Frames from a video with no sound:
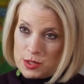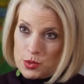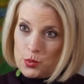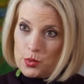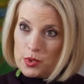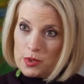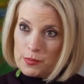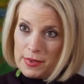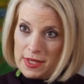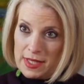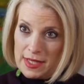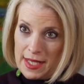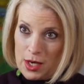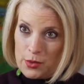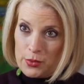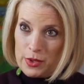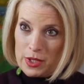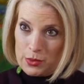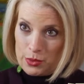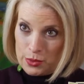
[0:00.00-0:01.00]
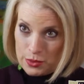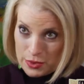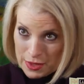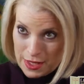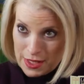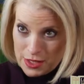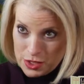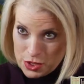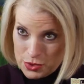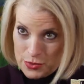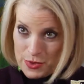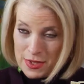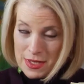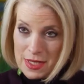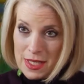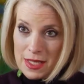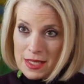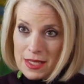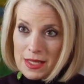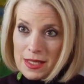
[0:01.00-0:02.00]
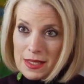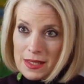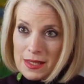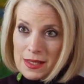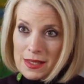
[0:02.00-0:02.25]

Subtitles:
will be now recruited into a study?